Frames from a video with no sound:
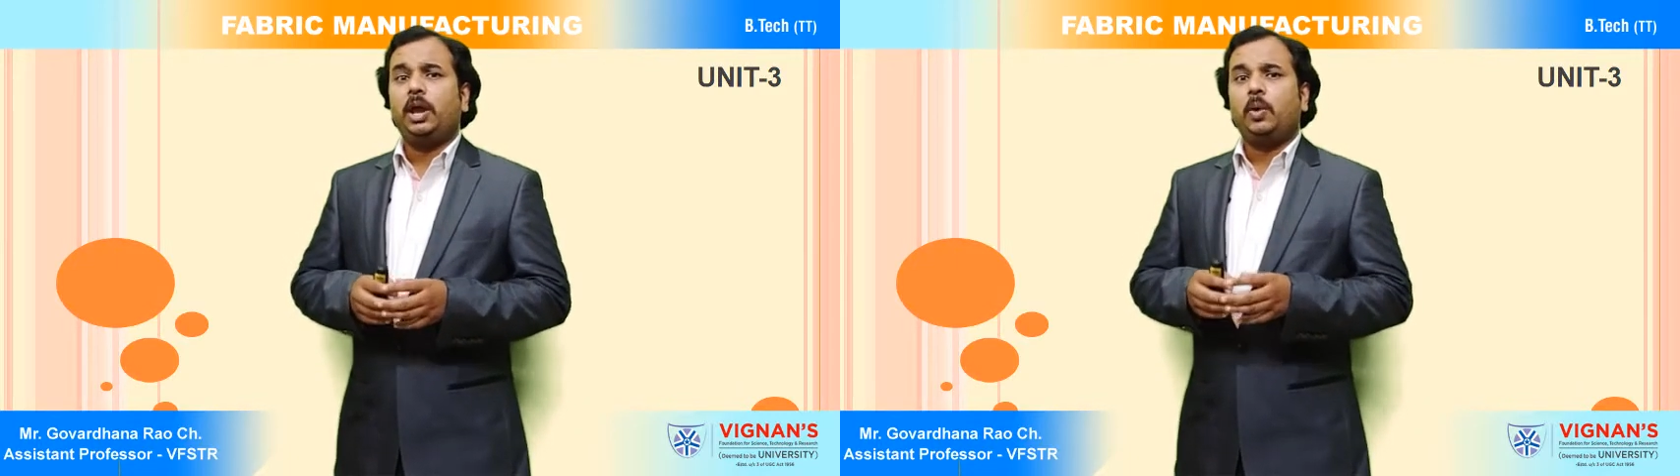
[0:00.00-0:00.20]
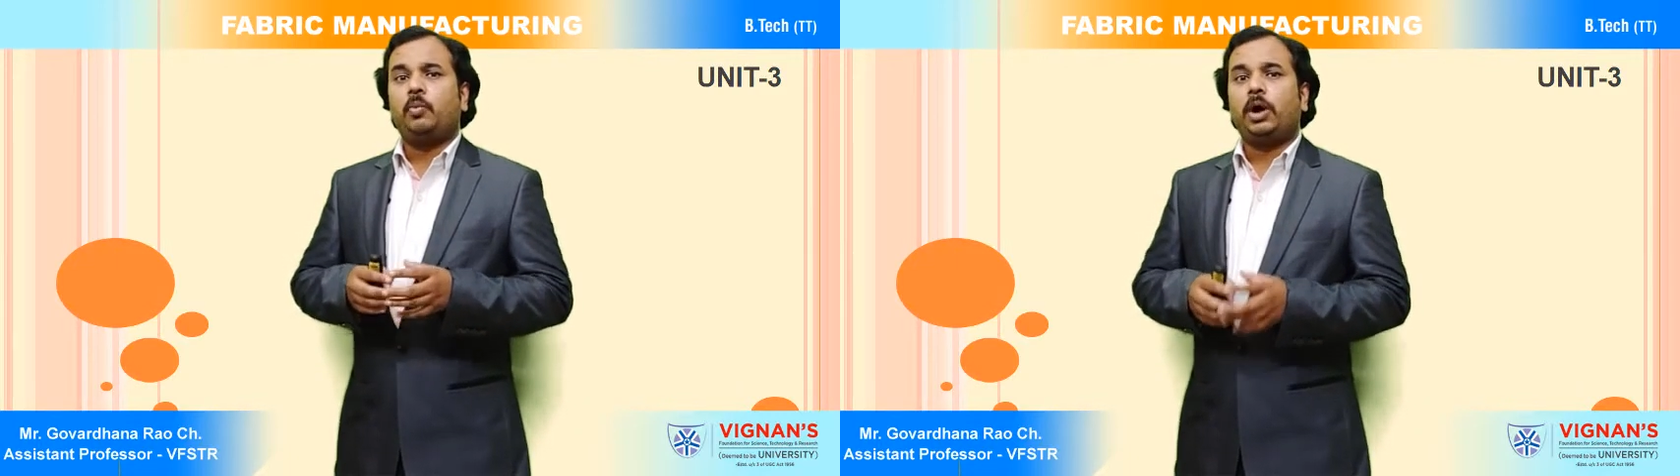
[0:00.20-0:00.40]

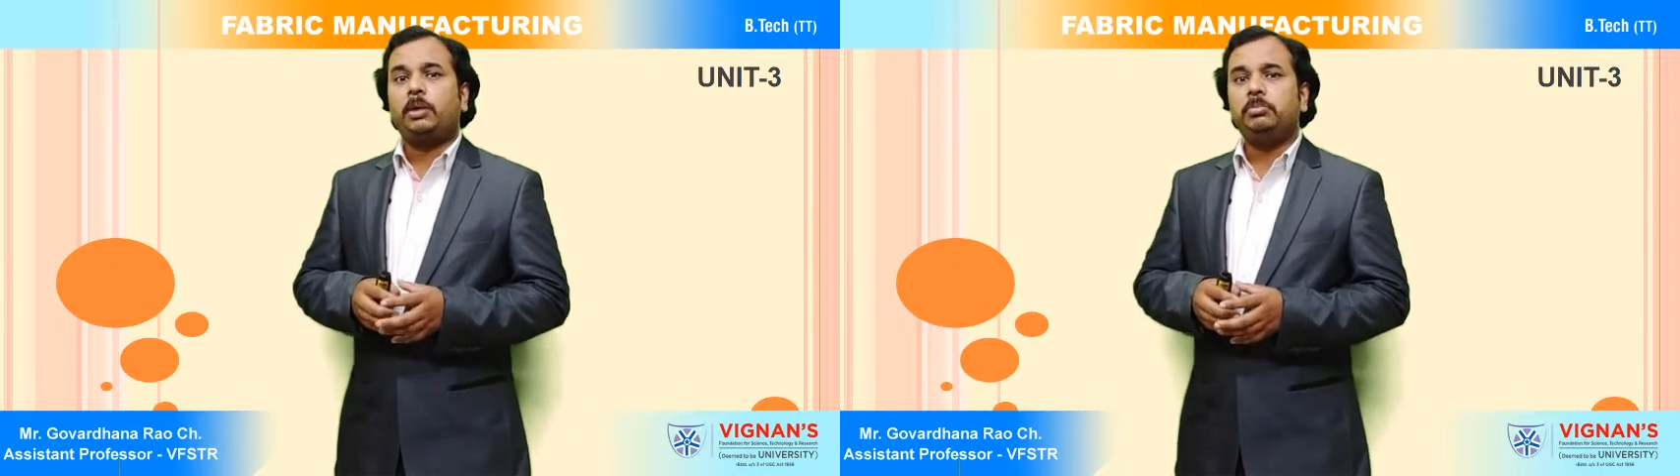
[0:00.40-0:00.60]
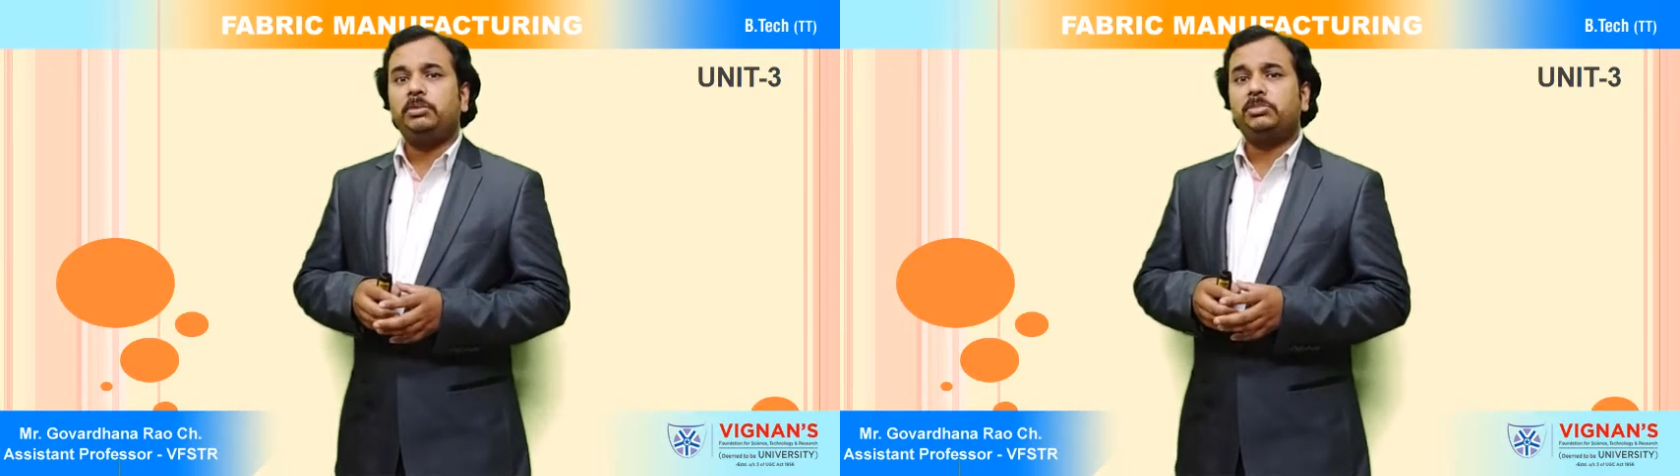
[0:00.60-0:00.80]

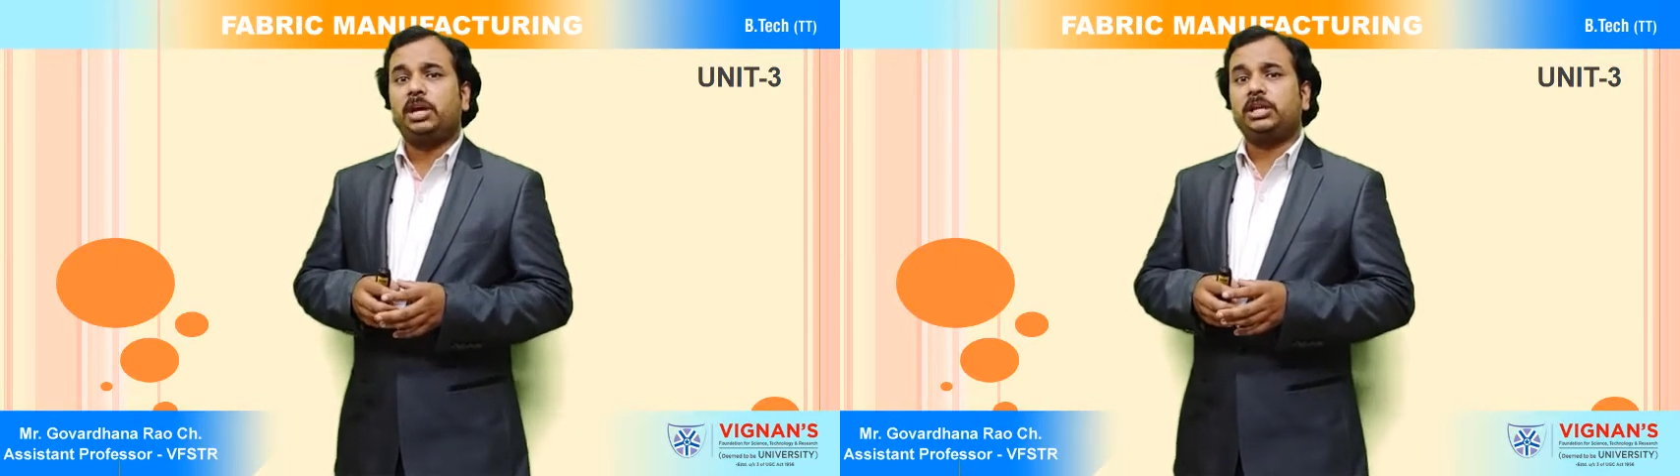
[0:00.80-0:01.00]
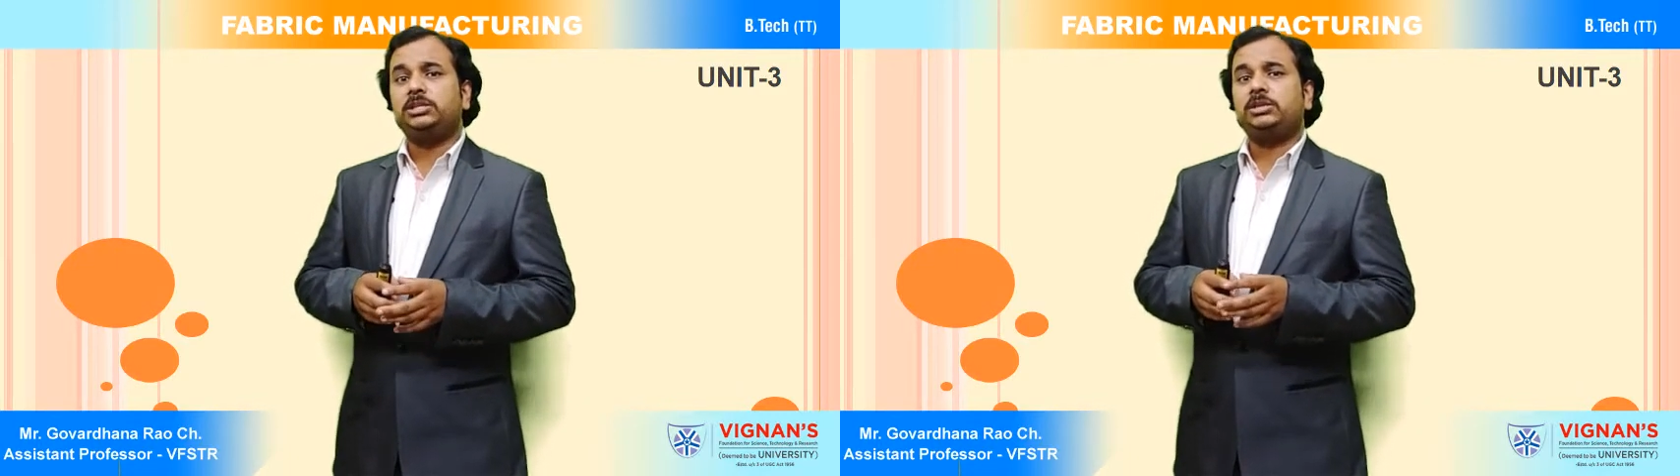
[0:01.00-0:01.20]
one beam,
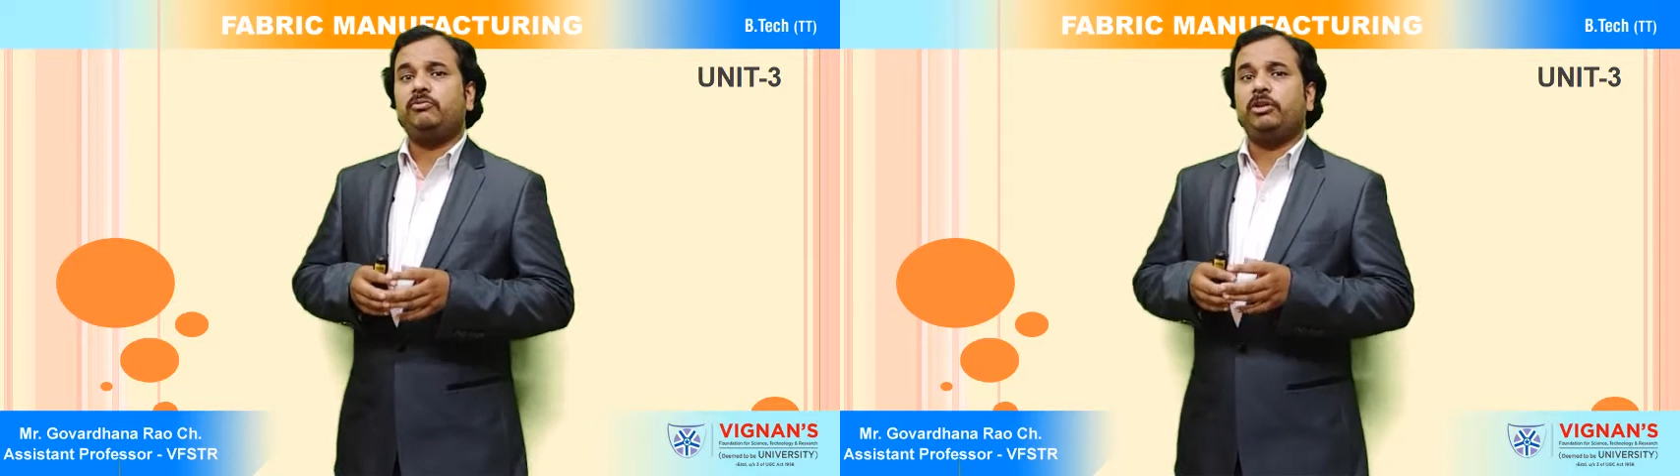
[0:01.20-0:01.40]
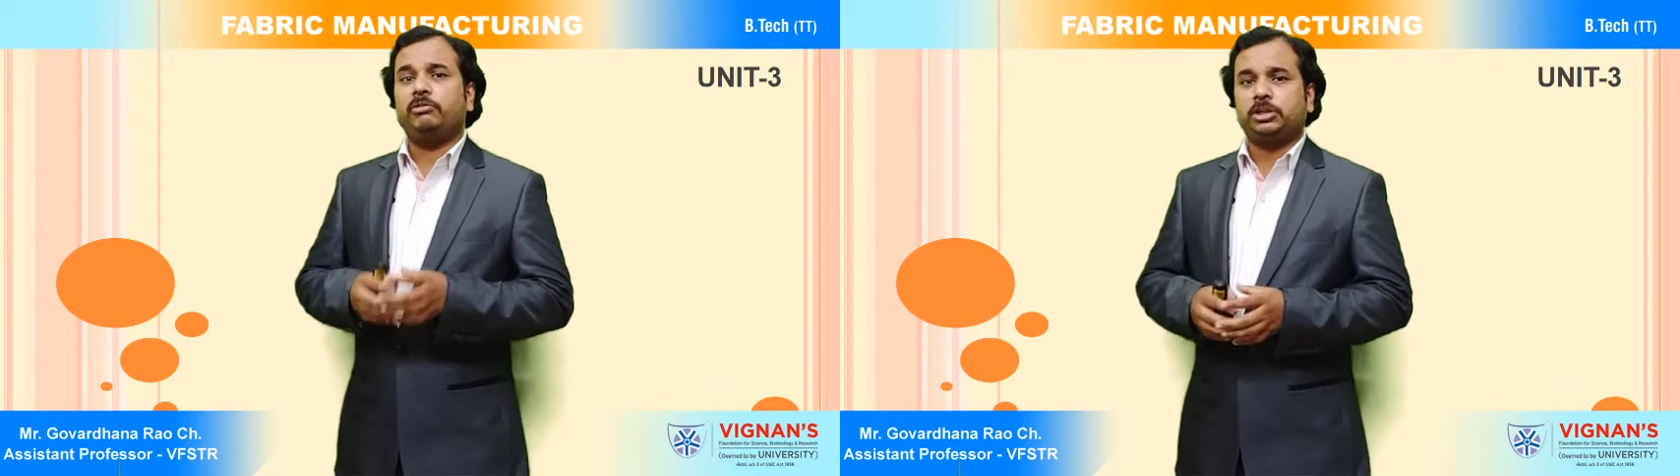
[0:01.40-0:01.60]
that is
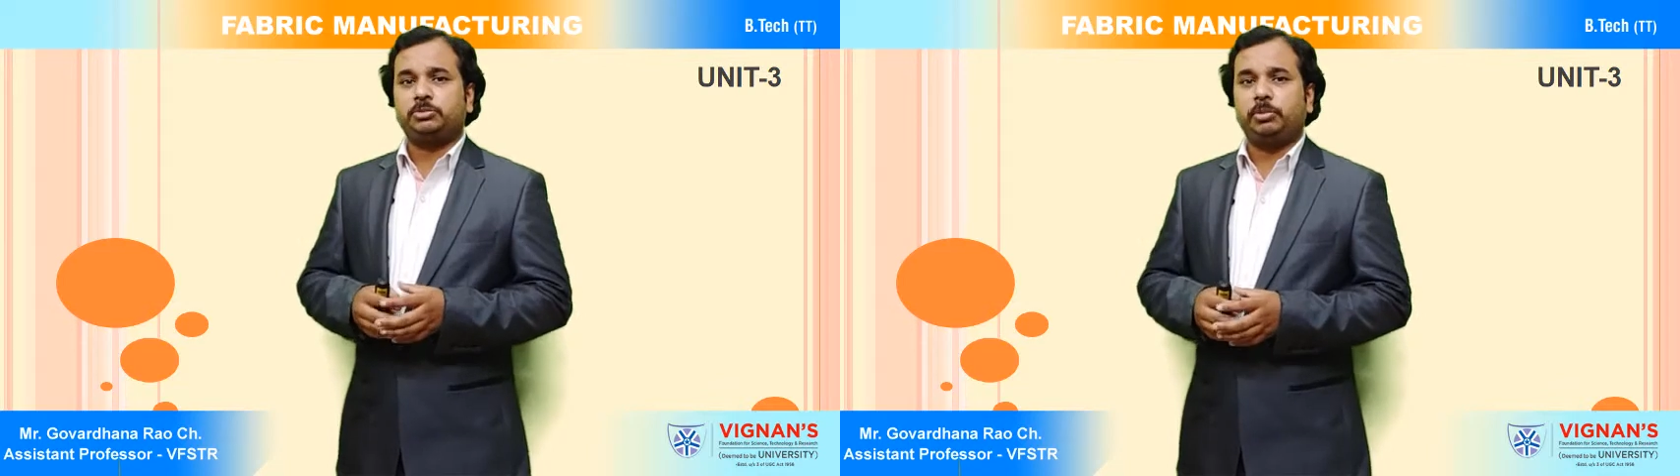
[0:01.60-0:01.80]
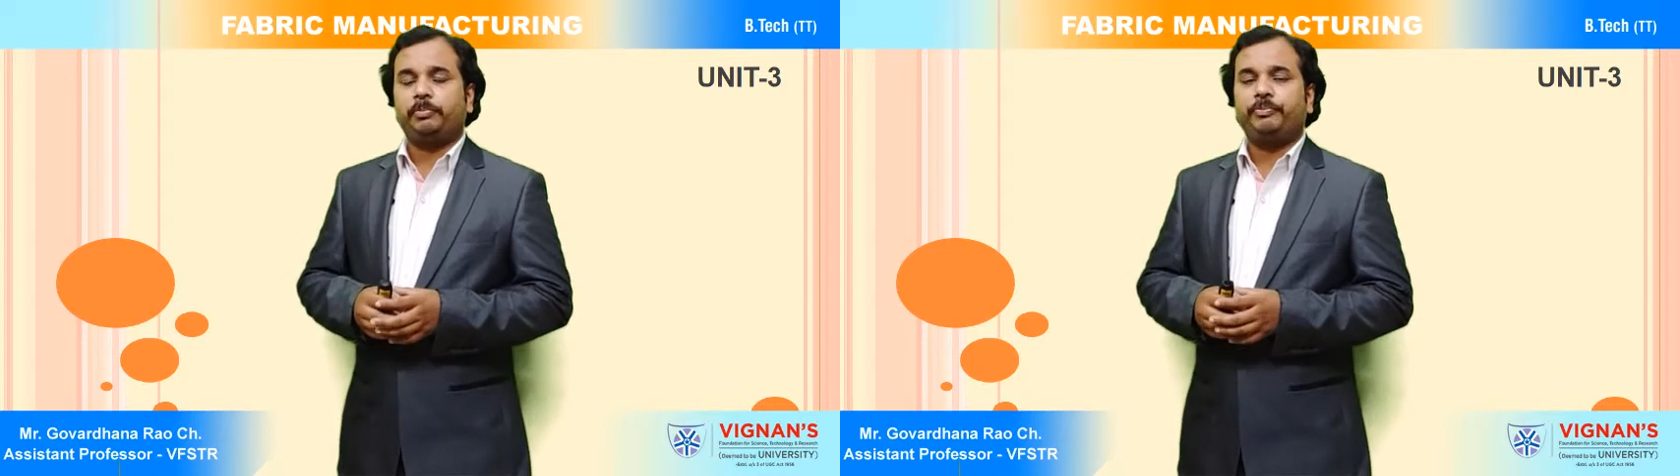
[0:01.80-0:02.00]
weavers
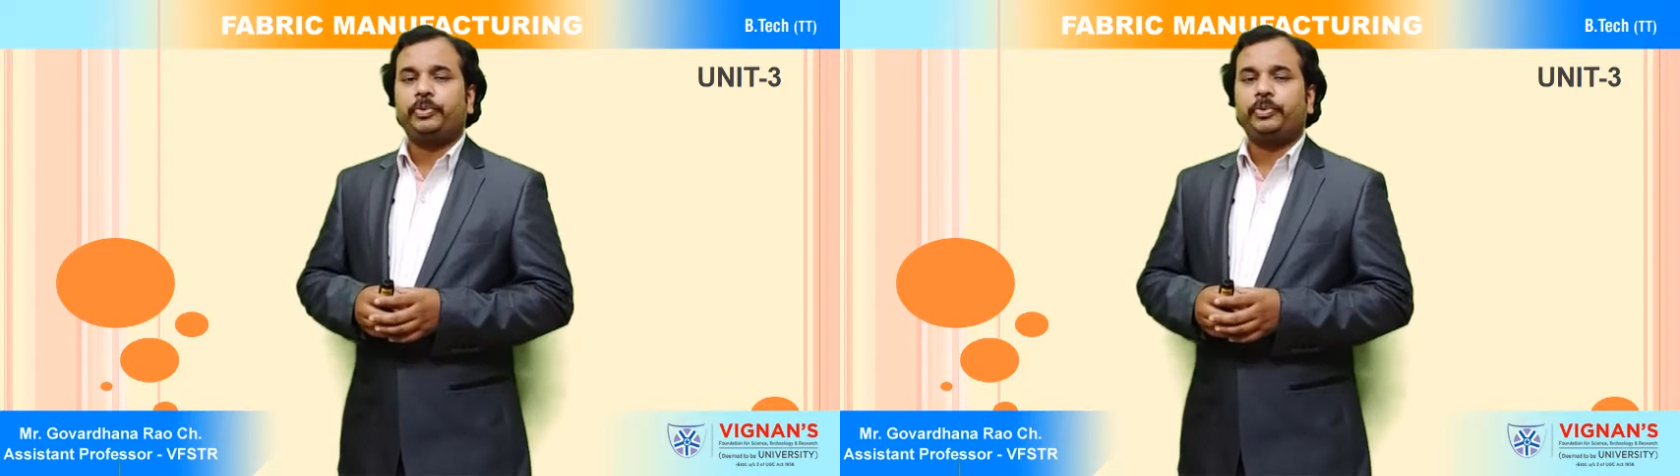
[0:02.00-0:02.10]
beam.